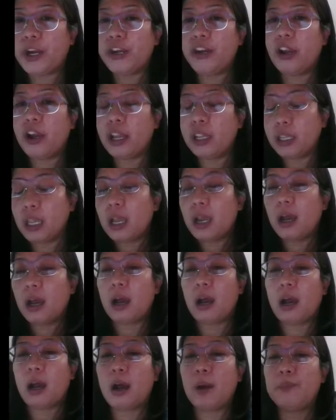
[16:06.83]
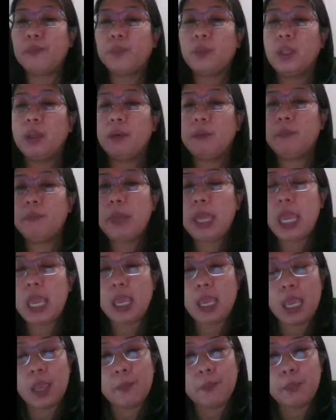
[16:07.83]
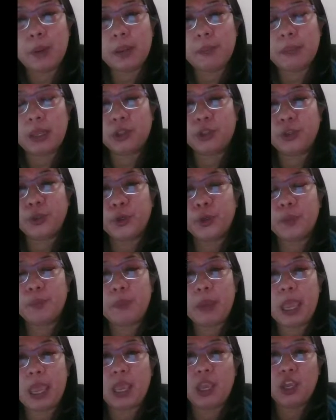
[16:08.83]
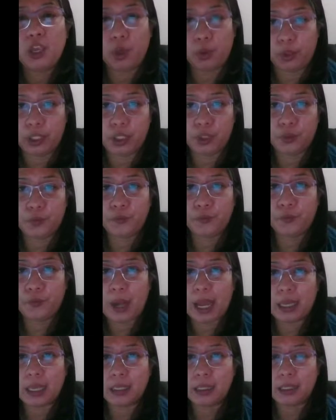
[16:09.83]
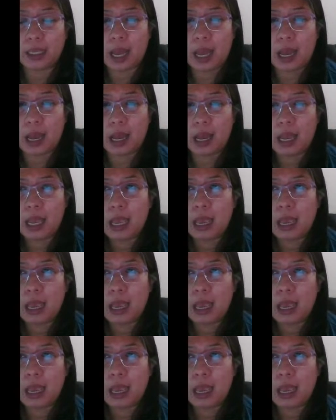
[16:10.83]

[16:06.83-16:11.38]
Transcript: not being implemented or being used as a